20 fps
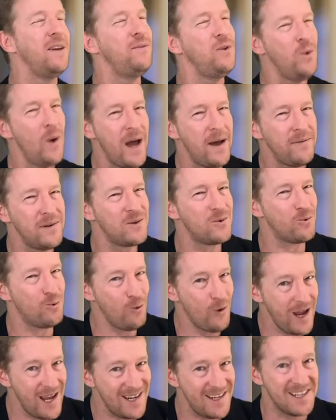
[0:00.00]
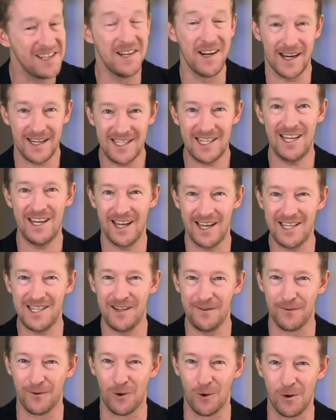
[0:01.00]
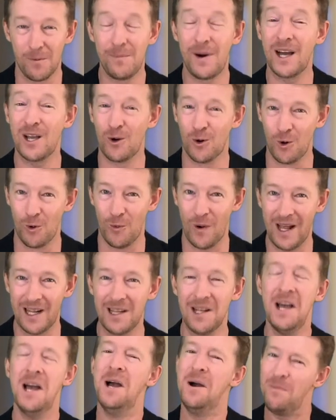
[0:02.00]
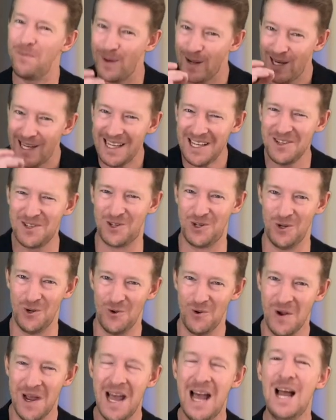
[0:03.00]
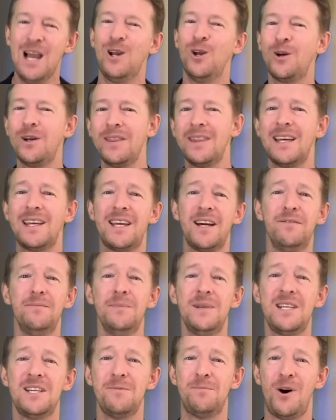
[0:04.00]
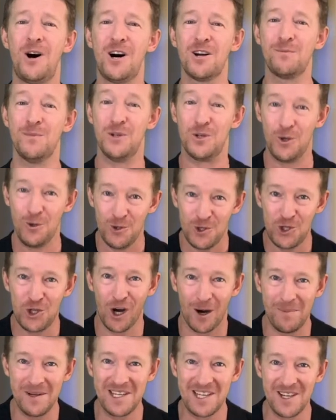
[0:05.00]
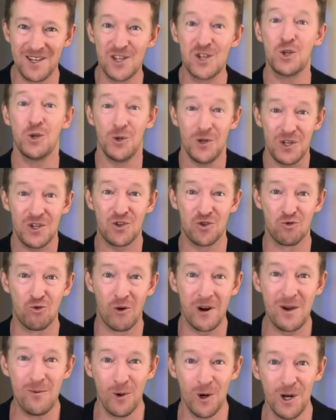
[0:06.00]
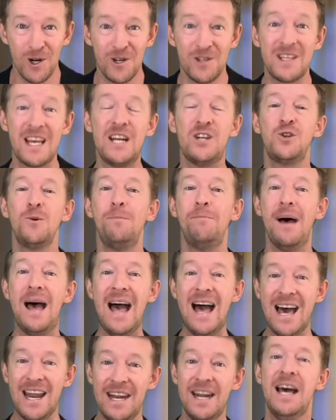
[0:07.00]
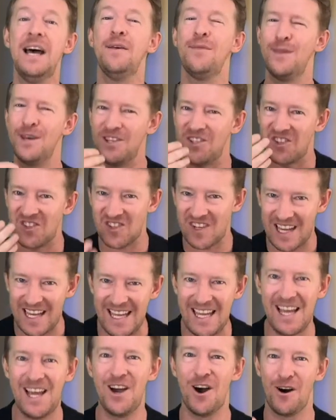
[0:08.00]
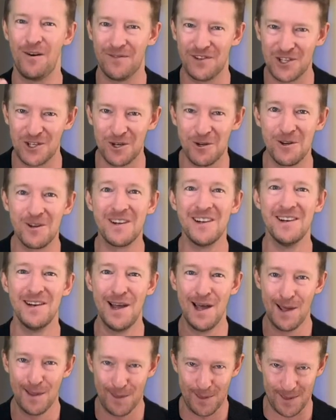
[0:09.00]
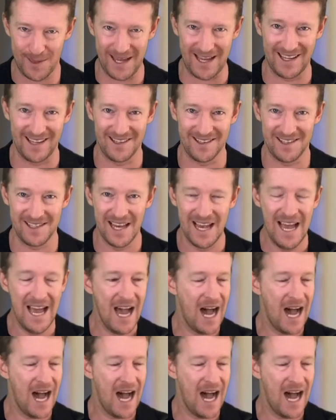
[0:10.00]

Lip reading: If you haven't read 1984 by Orwell, please do. Look at the government department whose job it is to destroy words and to ban the saying of certain things.